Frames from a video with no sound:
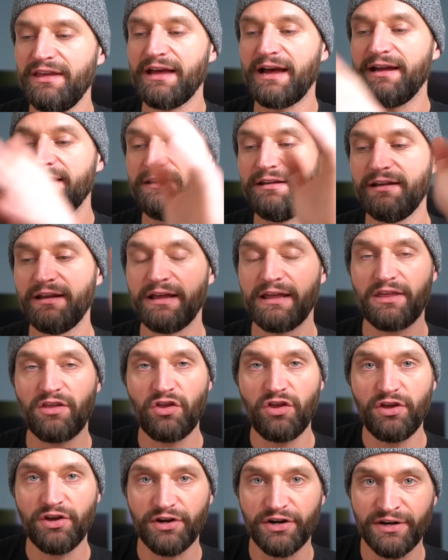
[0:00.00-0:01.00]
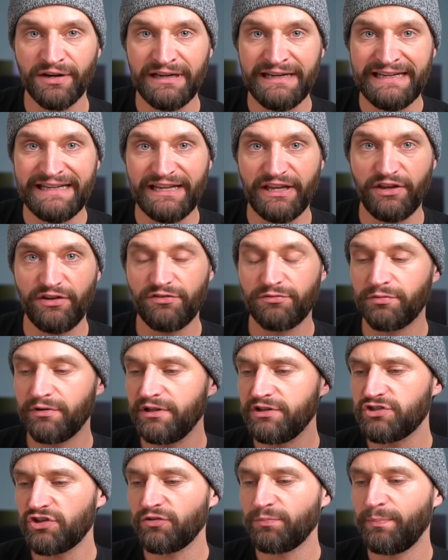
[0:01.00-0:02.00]
idea here is
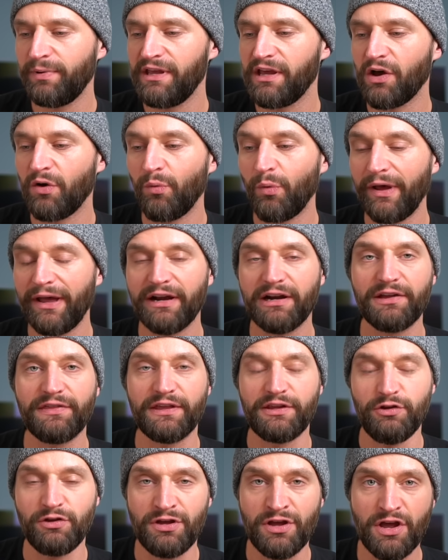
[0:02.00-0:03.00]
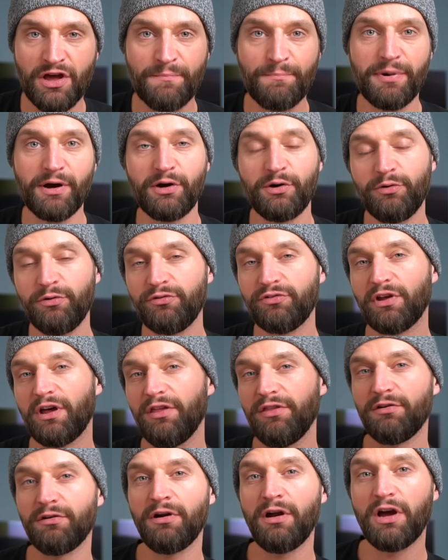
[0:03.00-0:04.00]
really just being aware that you can compose
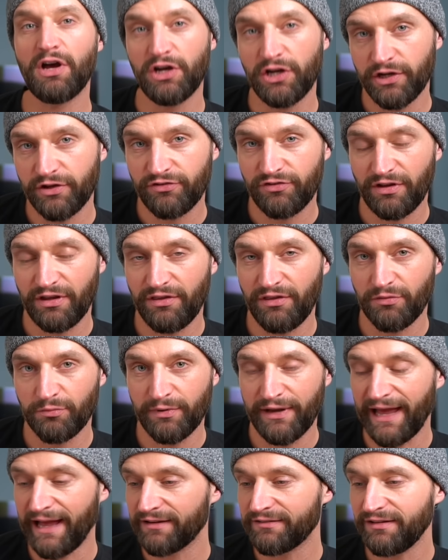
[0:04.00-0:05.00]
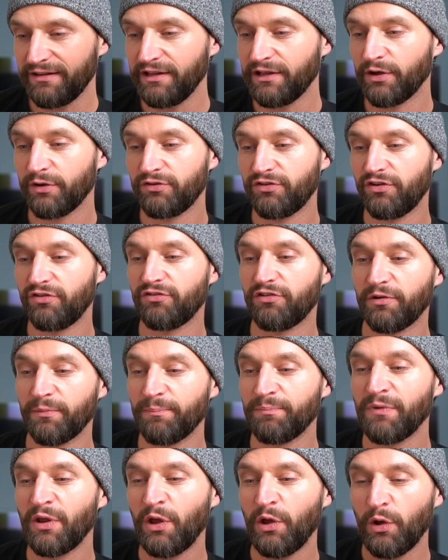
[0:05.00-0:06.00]
other hooks in the React
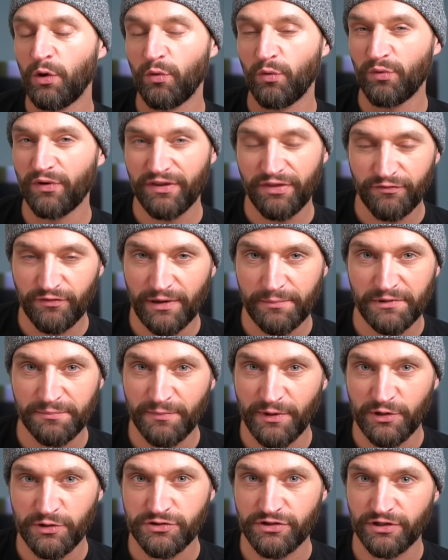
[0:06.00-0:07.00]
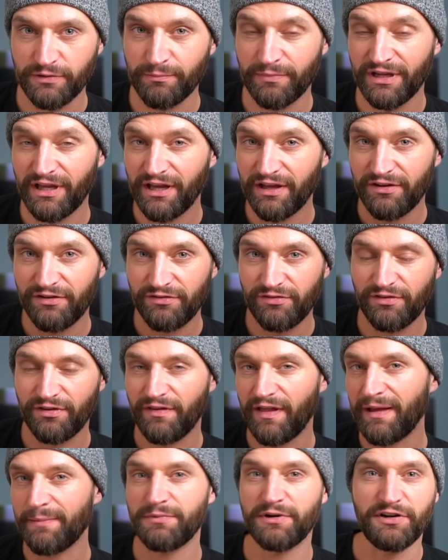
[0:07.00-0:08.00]
ecosystem with Framer Motion because the
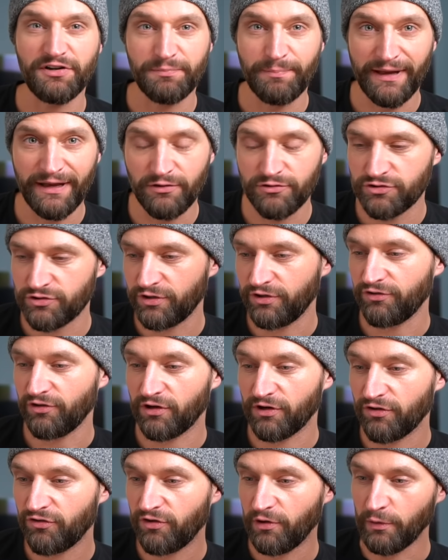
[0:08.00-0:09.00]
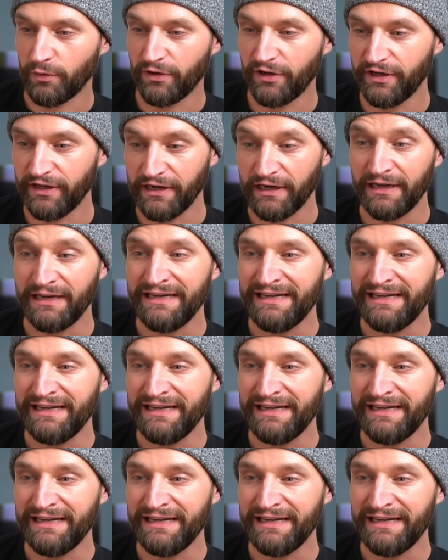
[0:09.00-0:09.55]
library's boundaries are so good.